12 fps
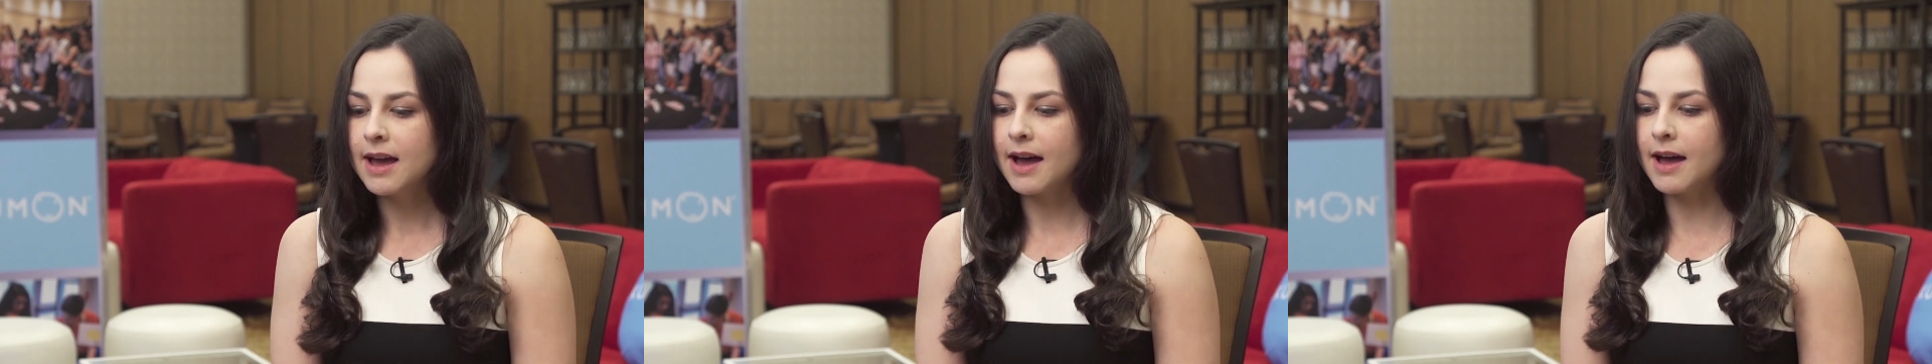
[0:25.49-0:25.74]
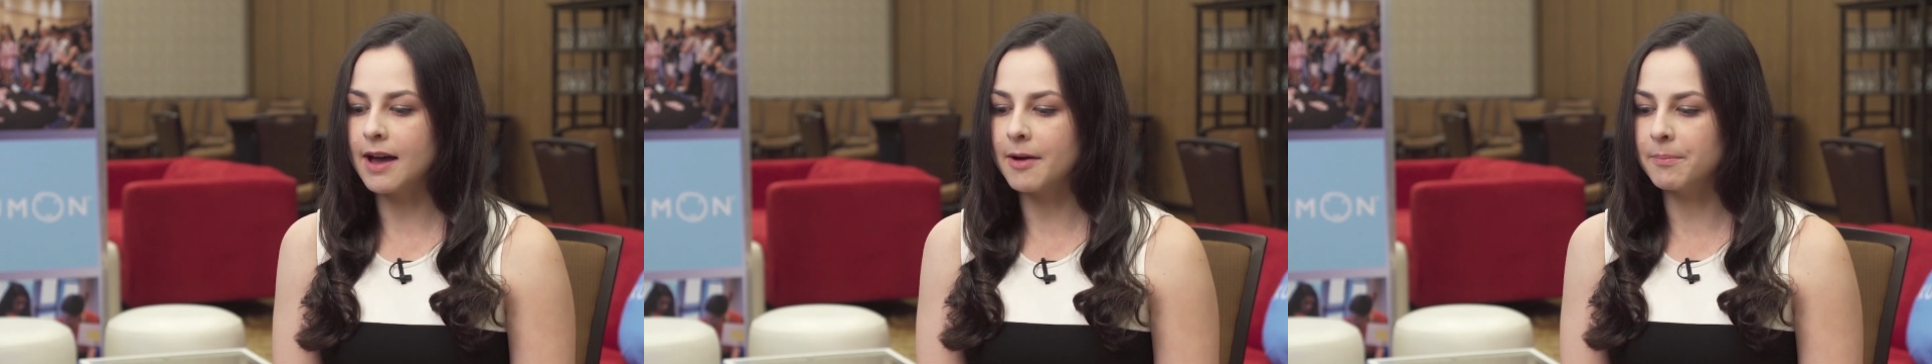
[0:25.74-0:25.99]

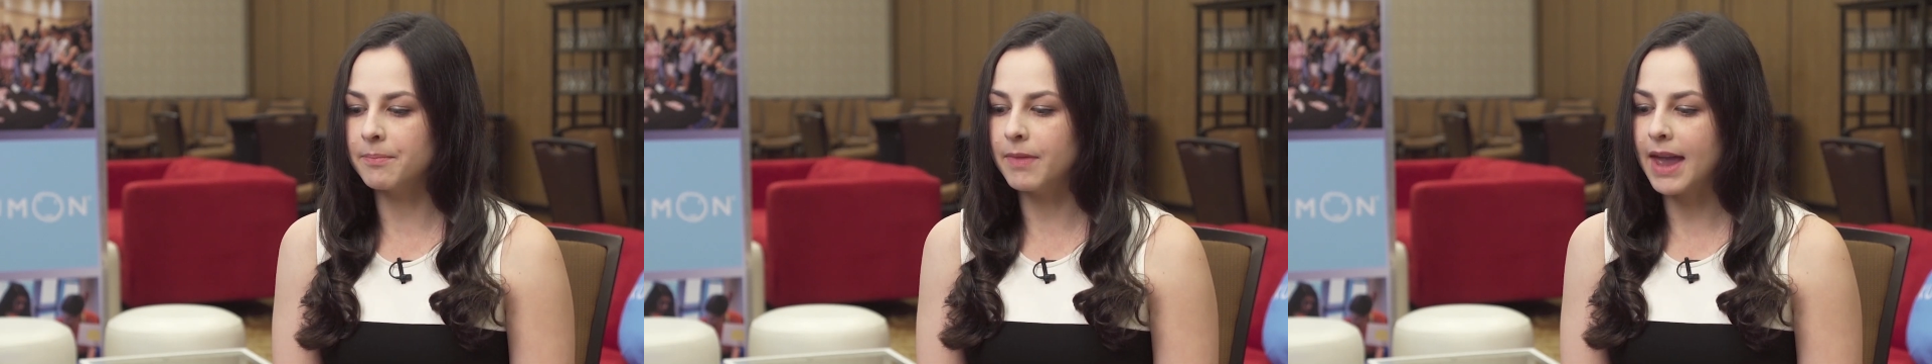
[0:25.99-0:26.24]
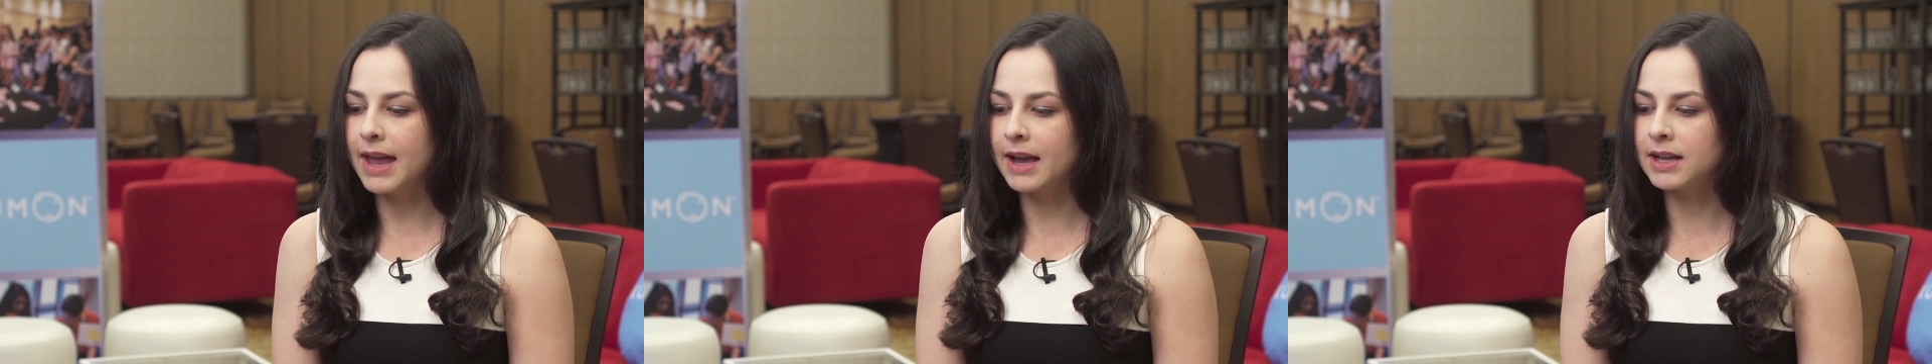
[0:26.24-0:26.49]

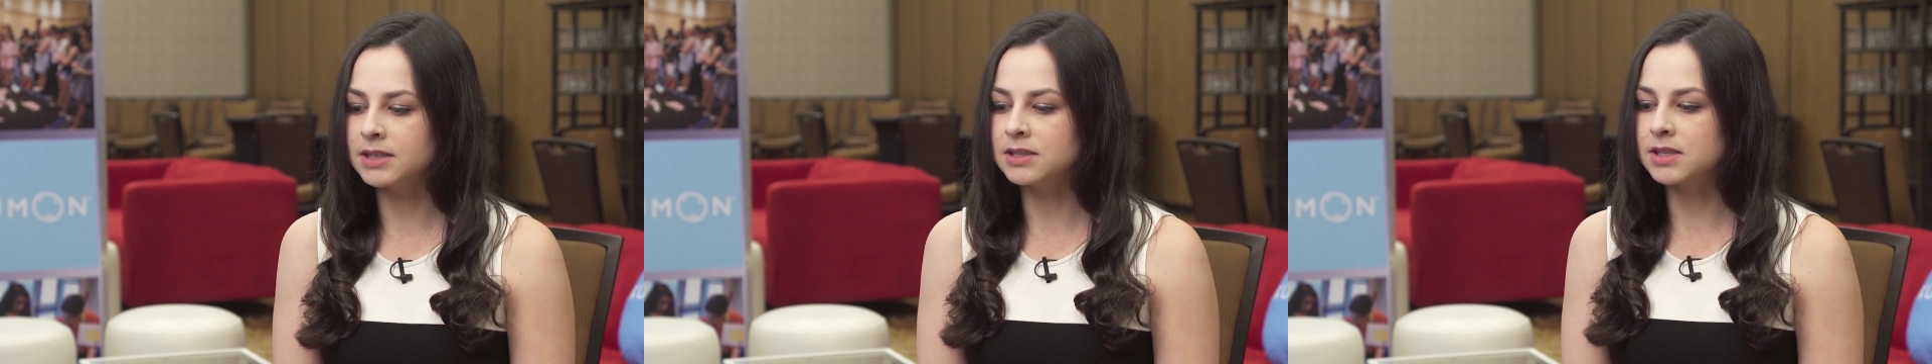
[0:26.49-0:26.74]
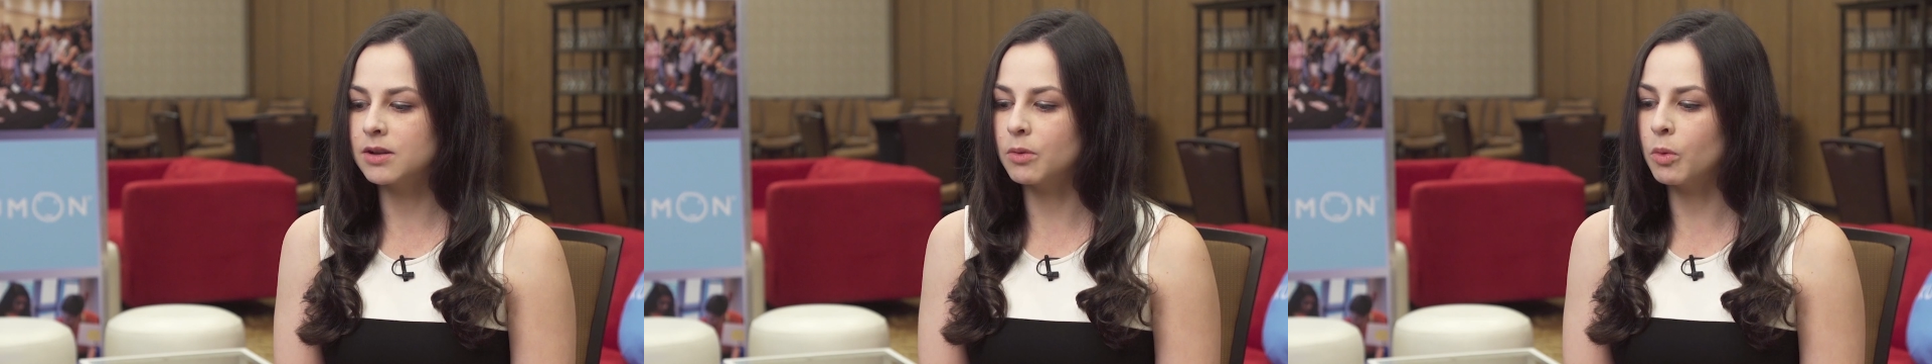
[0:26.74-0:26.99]

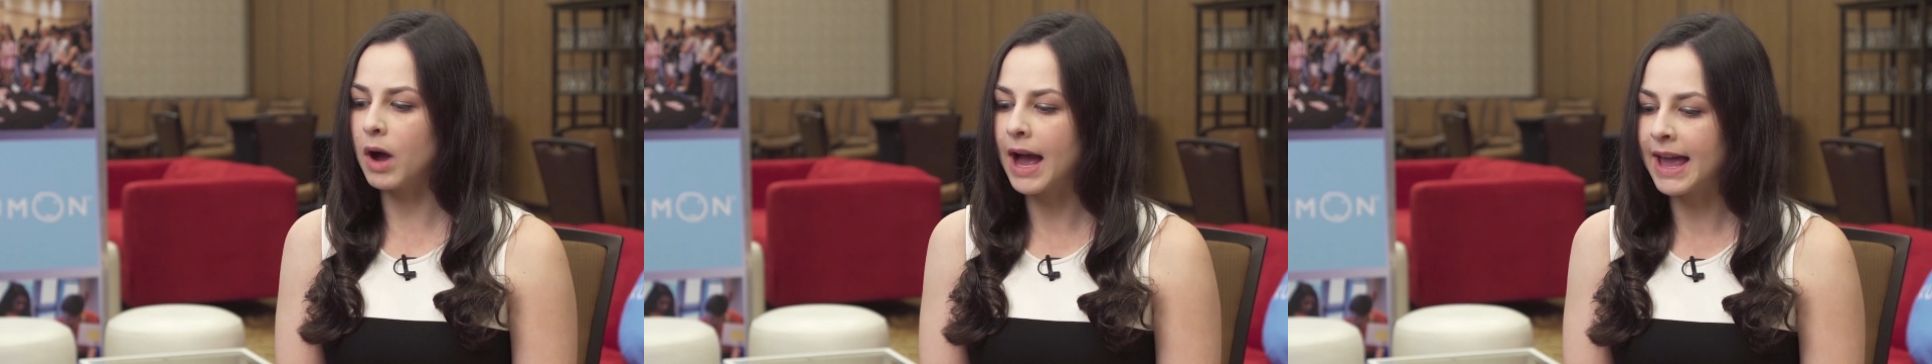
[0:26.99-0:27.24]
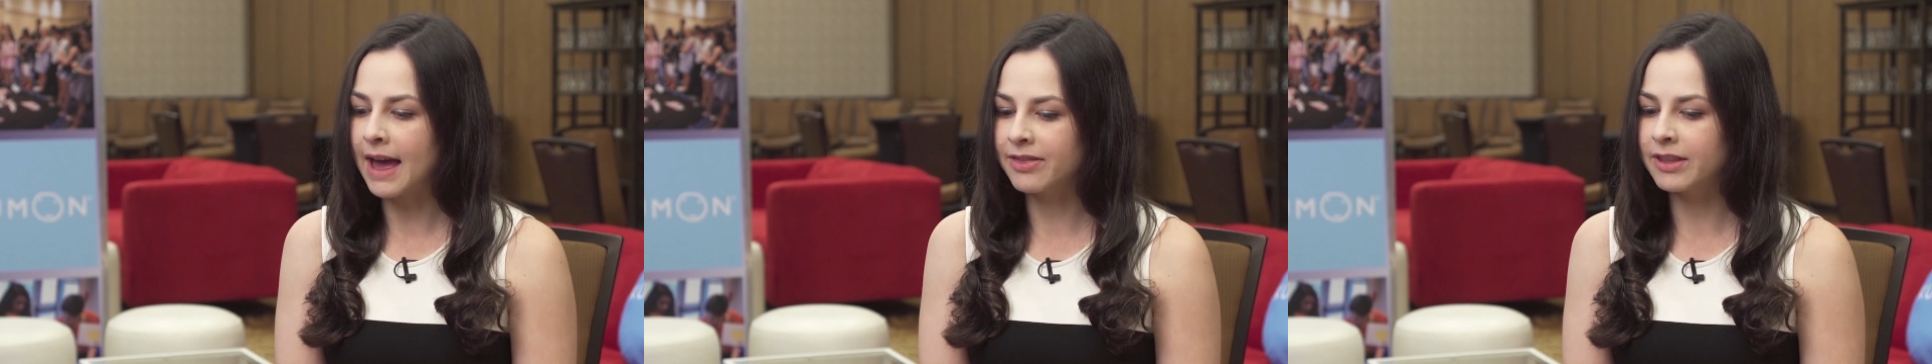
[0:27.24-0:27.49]
And
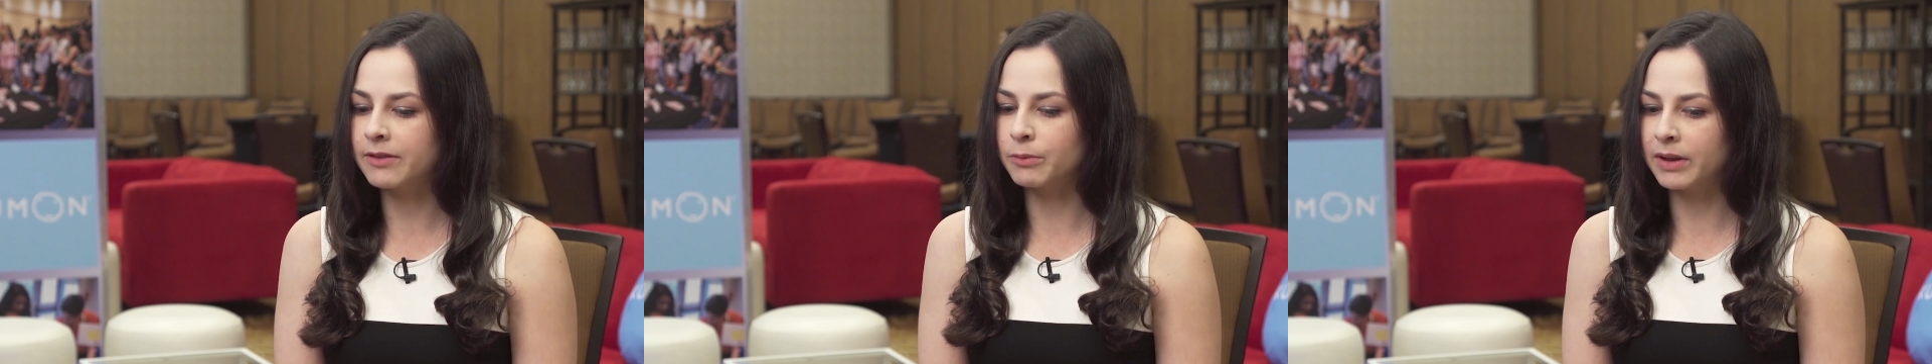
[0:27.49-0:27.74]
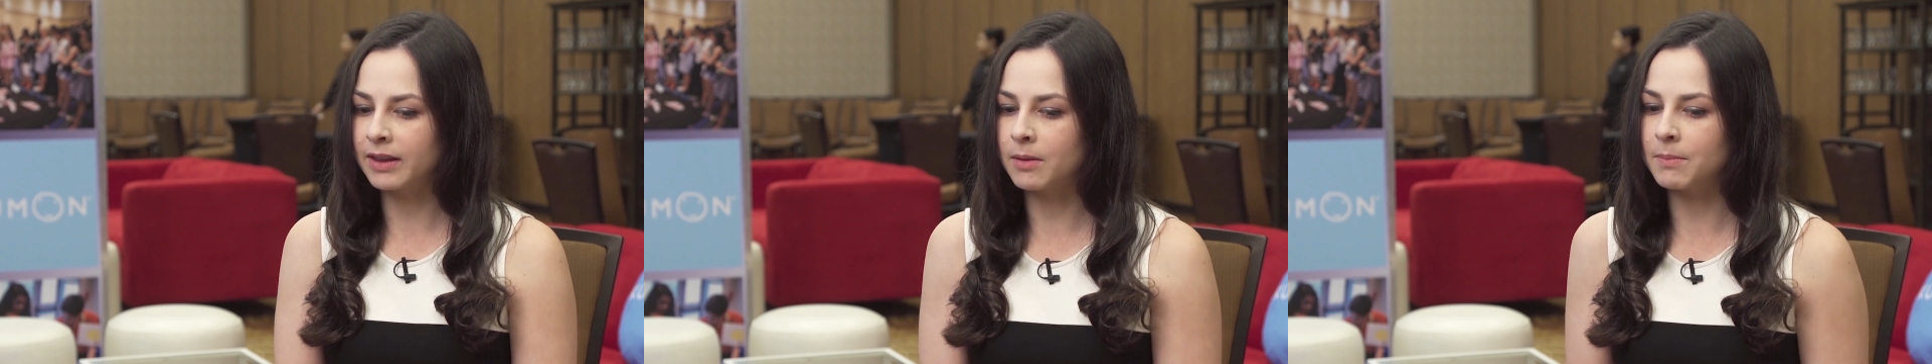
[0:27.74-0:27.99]
I had these really